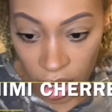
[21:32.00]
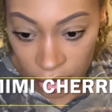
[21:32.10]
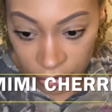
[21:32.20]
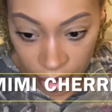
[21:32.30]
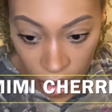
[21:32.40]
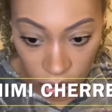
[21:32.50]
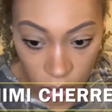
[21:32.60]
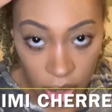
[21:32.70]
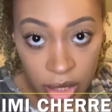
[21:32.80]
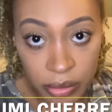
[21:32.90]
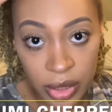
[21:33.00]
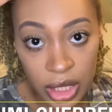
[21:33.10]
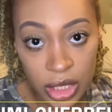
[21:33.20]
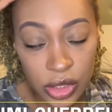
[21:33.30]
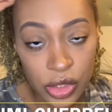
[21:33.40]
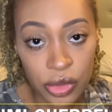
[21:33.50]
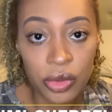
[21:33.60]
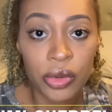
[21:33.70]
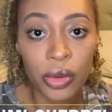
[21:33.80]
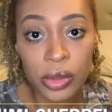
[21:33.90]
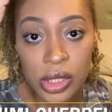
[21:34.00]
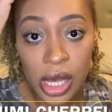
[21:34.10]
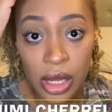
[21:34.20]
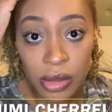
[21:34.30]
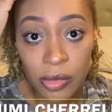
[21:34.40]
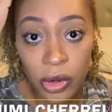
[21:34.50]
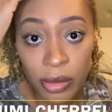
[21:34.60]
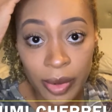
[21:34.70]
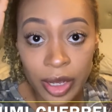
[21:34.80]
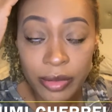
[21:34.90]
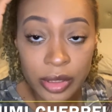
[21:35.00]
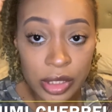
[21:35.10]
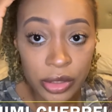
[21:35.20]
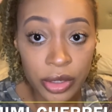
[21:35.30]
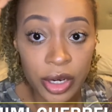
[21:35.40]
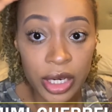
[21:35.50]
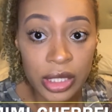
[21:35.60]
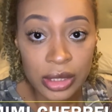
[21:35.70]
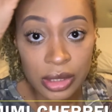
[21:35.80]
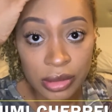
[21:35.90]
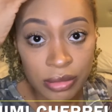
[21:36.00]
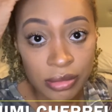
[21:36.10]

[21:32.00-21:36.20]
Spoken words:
If y'all want me to tell more Bible stories,